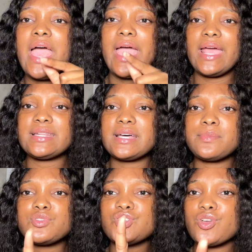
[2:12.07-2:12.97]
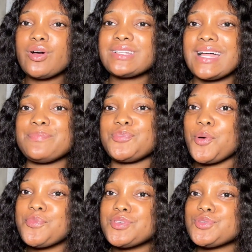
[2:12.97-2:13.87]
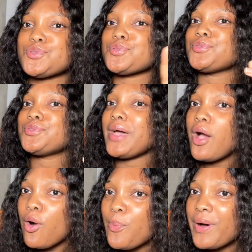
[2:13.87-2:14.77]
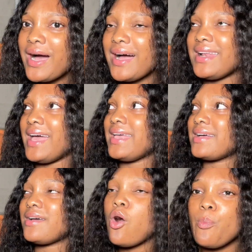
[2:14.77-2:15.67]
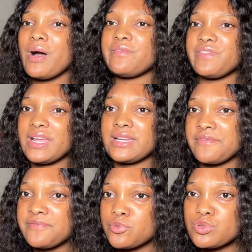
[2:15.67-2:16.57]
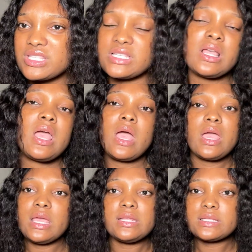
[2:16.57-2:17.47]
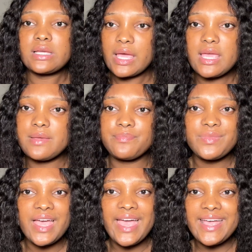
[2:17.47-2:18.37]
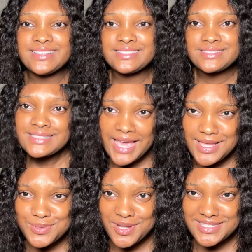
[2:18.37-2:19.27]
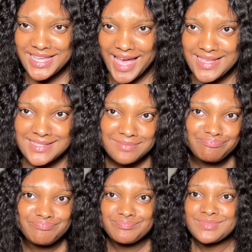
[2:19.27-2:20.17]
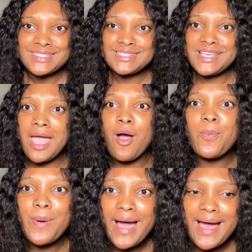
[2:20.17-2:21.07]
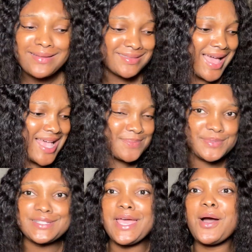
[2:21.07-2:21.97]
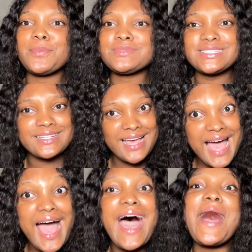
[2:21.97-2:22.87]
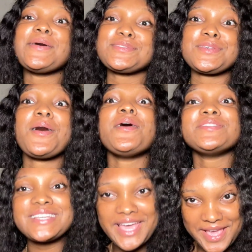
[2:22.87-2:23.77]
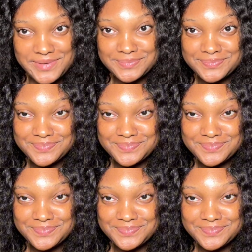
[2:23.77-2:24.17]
And Sean had promised to help her, like help her find her foot in the game. And guess what, guys? The helper has been helped out of the game.